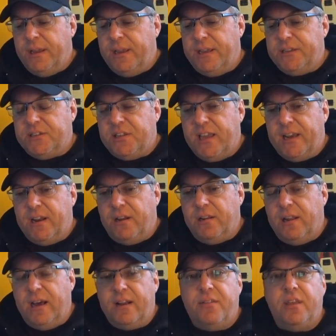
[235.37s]
is that a
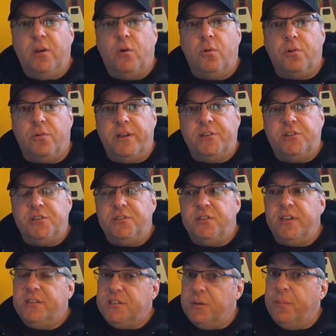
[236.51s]
lot of the older engines,
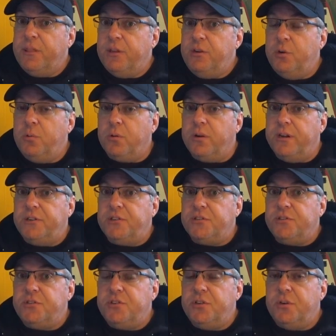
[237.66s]
and some of the newer
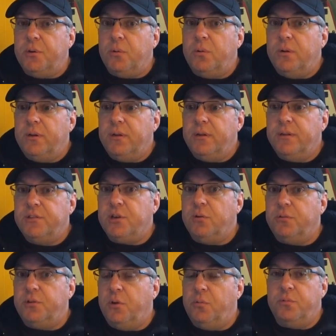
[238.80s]
engines too, so
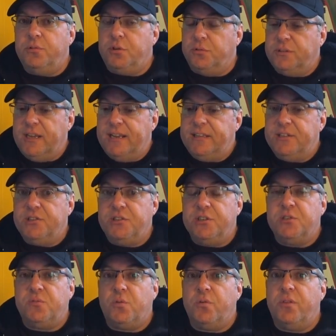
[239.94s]
don't take this
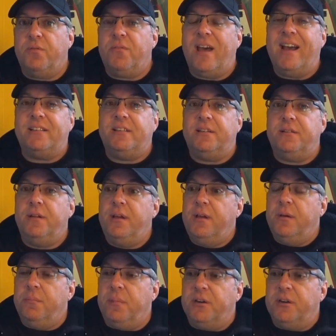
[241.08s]
just for the fact that my